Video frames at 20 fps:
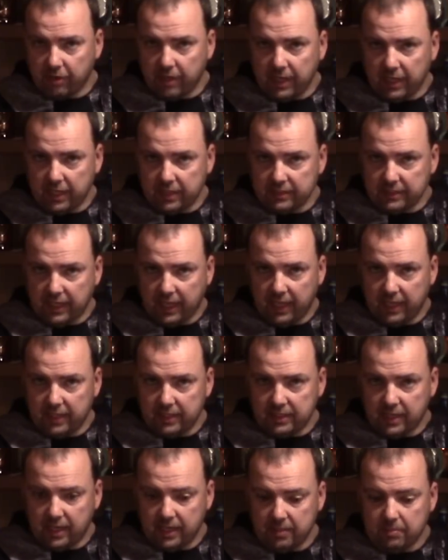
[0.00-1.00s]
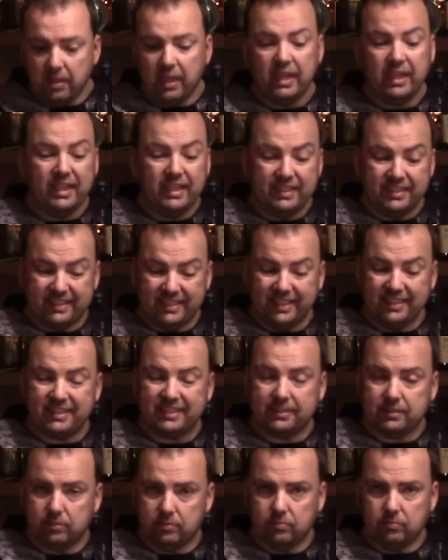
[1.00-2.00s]
ingredients ahead of time.
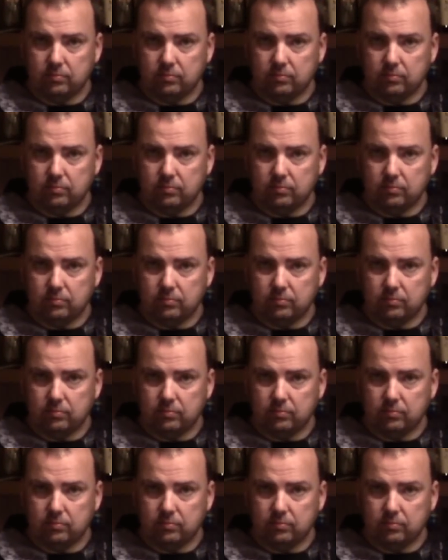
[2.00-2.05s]
This